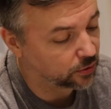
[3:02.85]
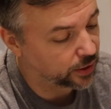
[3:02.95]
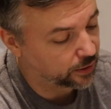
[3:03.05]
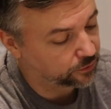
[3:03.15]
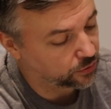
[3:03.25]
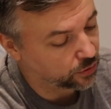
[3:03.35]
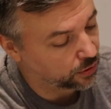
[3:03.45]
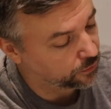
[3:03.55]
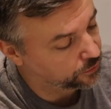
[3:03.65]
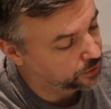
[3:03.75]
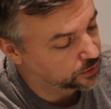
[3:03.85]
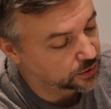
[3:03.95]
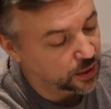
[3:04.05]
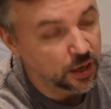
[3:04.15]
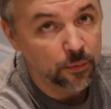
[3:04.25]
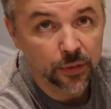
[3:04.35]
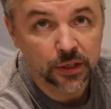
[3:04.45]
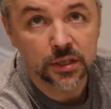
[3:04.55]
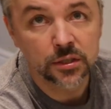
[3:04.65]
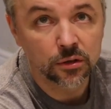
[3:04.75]
left of this
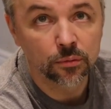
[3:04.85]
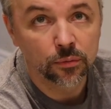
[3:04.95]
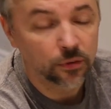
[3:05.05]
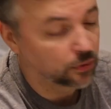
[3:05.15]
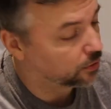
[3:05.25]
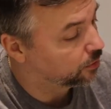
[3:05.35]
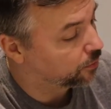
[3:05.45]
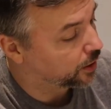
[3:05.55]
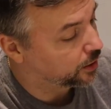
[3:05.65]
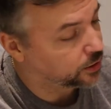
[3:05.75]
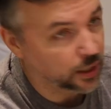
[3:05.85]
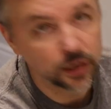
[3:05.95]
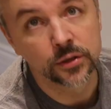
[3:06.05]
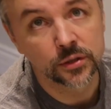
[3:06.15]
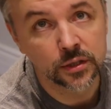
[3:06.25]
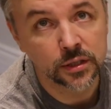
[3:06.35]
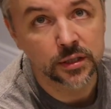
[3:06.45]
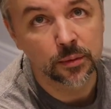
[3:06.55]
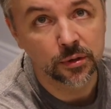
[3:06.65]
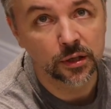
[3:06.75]
magnesium by NICE. This
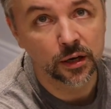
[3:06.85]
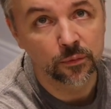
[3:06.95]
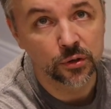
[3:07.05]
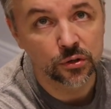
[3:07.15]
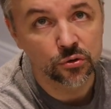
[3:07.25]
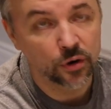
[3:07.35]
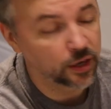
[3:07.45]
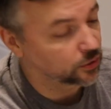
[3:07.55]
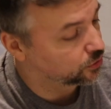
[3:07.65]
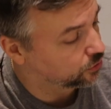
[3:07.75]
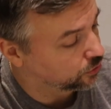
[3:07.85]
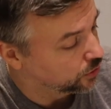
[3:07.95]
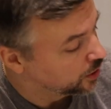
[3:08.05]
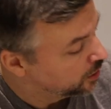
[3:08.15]
is something that I've been trying to